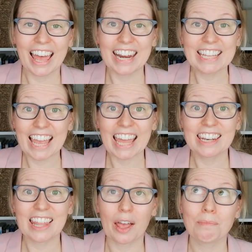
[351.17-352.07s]
And
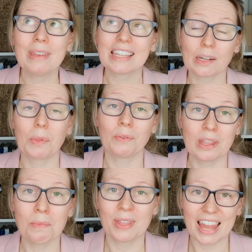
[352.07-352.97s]
again, that mixed up the
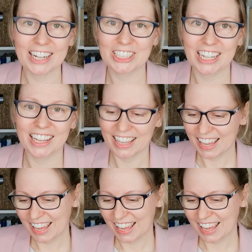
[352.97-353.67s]
rhythm of the lecture.